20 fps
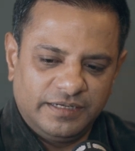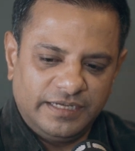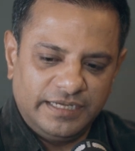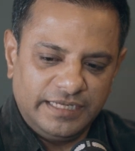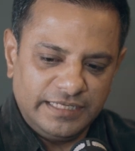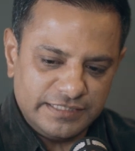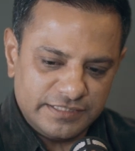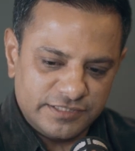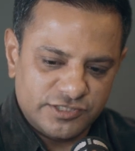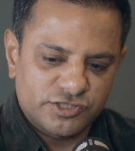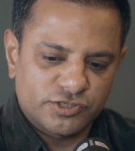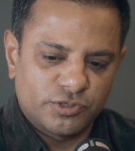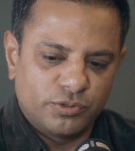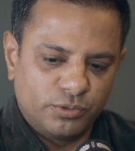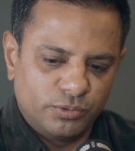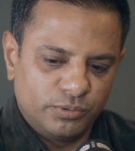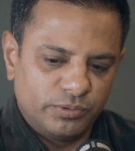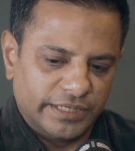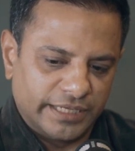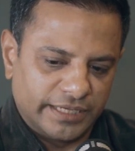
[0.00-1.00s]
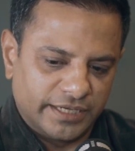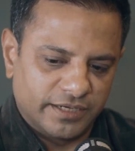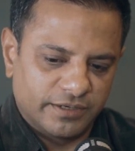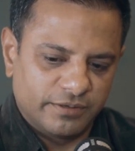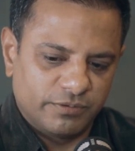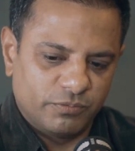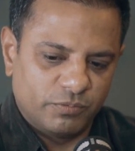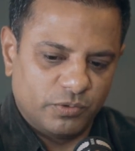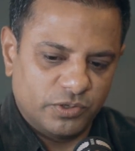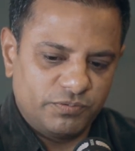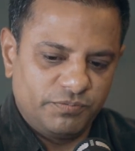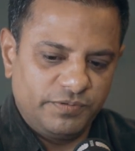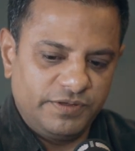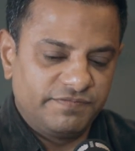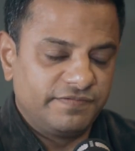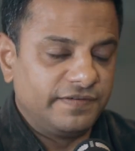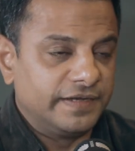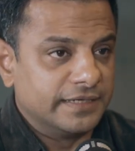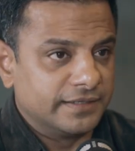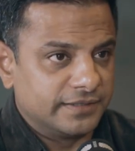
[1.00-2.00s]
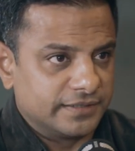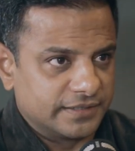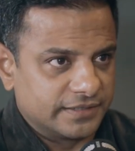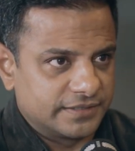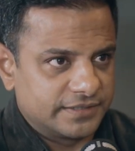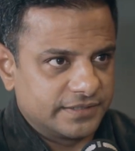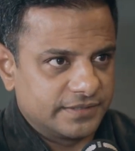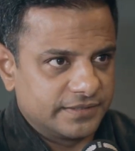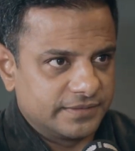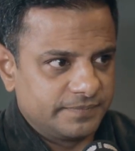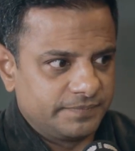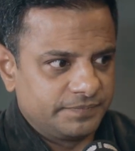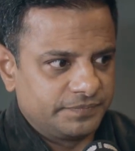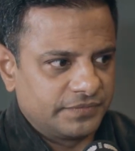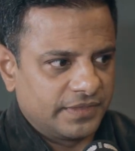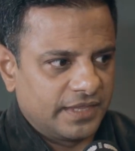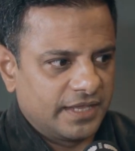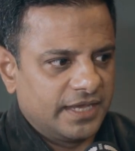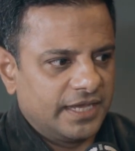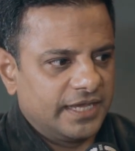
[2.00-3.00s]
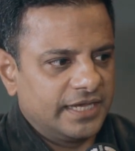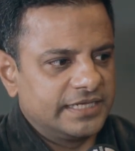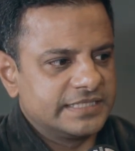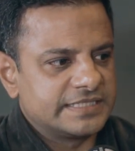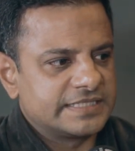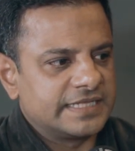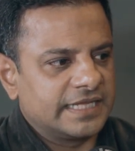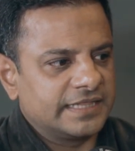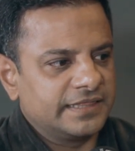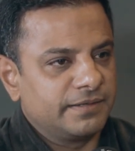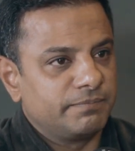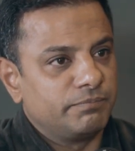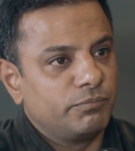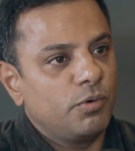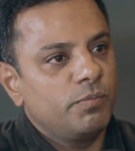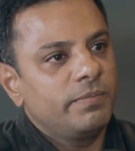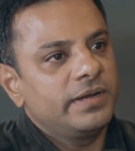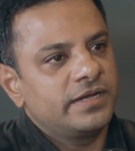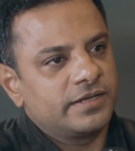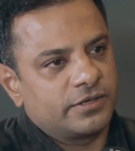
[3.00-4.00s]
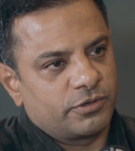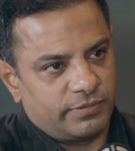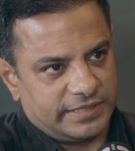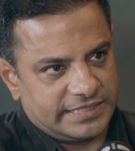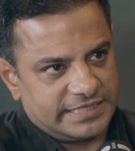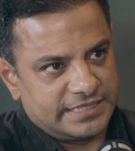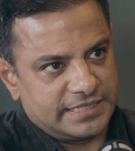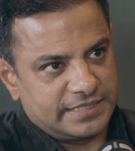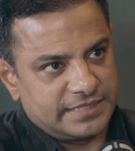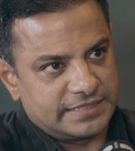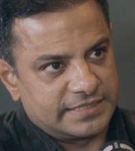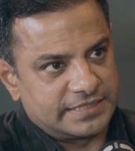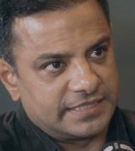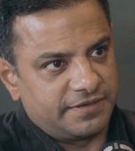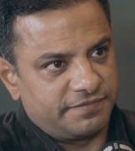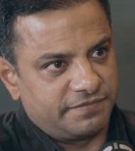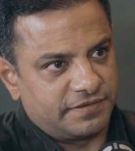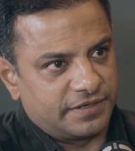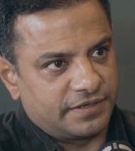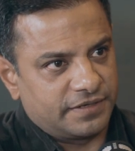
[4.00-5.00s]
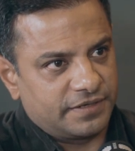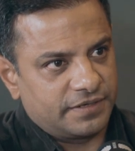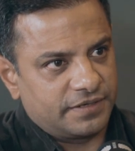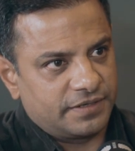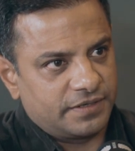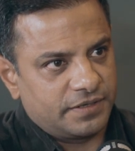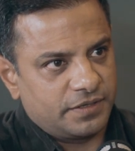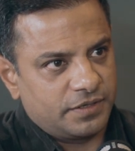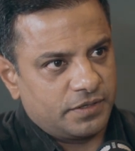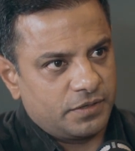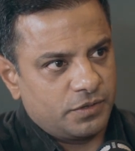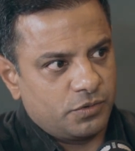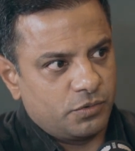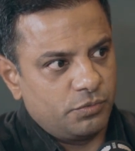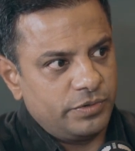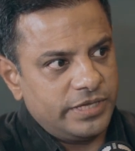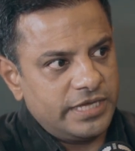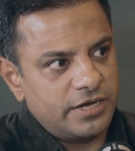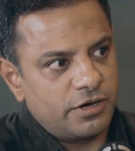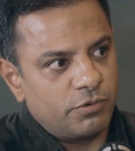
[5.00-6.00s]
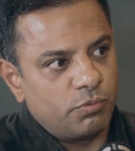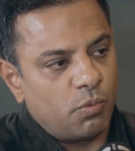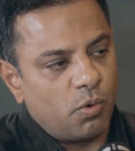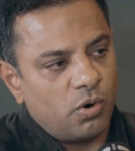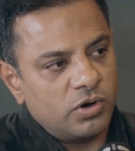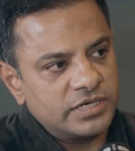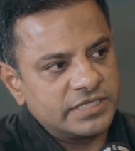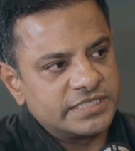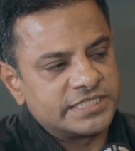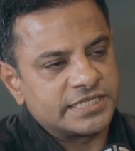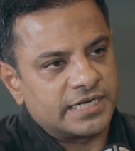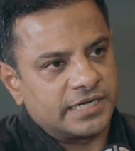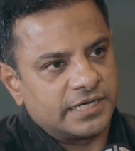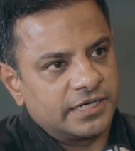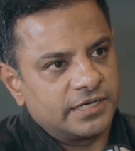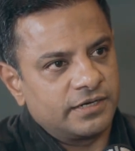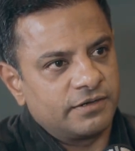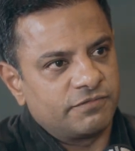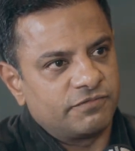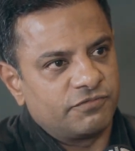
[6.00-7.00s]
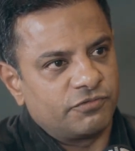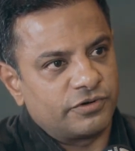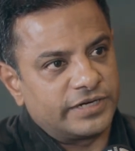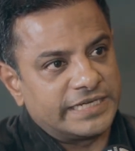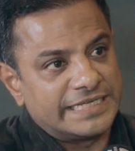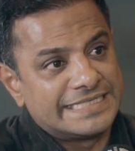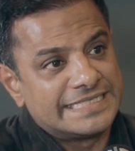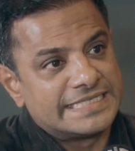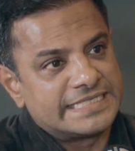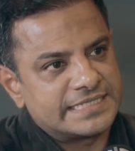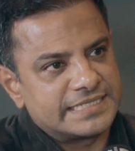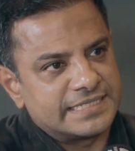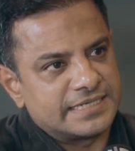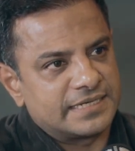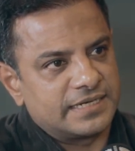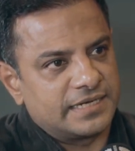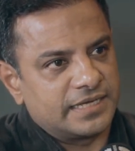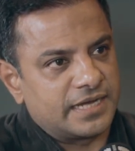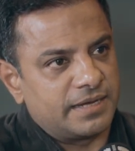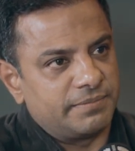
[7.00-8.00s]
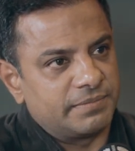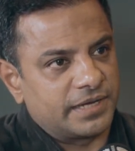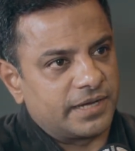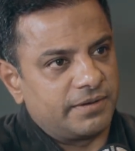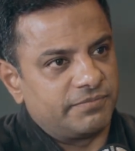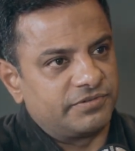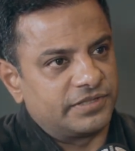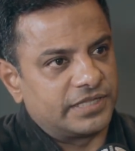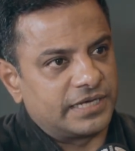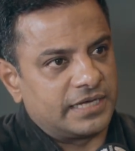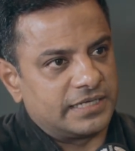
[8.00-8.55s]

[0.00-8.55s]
In schooling, what we've learned is that the moment a question is given, we award a child for instantly coming up with an